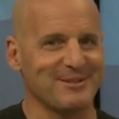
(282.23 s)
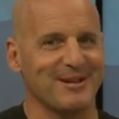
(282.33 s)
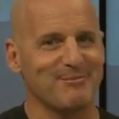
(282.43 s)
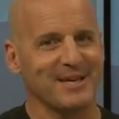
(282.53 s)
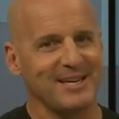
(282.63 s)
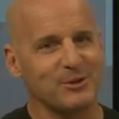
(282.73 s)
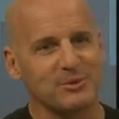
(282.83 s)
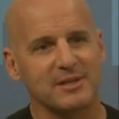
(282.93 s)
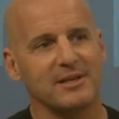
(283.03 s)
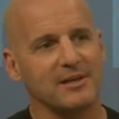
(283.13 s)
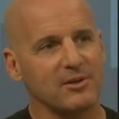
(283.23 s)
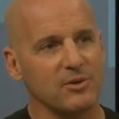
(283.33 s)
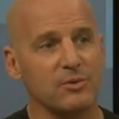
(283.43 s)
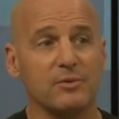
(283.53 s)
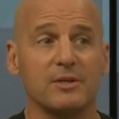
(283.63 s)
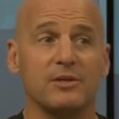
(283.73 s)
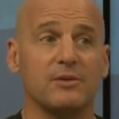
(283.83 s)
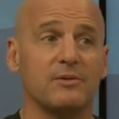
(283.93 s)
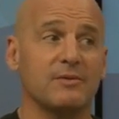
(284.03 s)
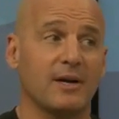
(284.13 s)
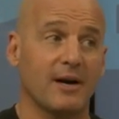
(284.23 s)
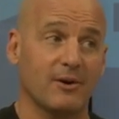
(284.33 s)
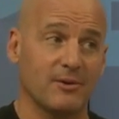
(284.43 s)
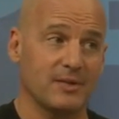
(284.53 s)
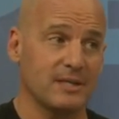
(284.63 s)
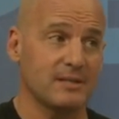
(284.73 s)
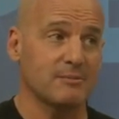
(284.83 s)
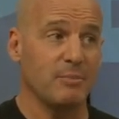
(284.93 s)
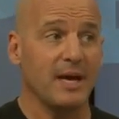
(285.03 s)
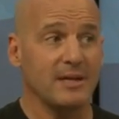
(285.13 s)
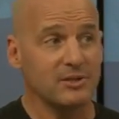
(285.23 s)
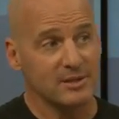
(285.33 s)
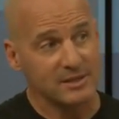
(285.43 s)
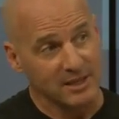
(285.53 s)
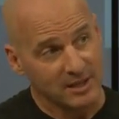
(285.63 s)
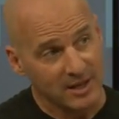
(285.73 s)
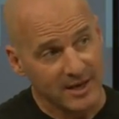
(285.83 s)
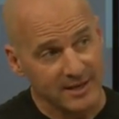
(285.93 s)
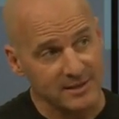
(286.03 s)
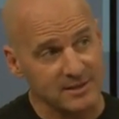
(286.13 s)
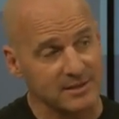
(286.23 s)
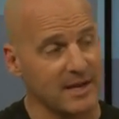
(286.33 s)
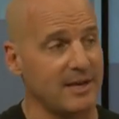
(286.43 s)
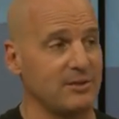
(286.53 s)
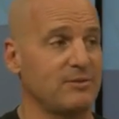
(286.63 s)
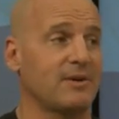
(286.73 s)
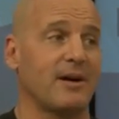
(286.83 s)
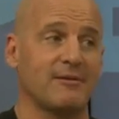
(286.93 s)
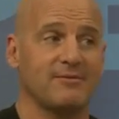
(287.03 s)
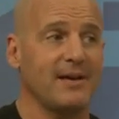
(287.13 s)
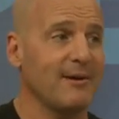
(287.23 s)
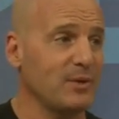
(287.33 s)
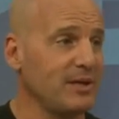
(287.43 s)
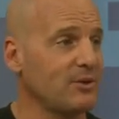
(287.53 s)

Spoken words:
And my ego was like, you've got all these patients and clients, and you've got a family.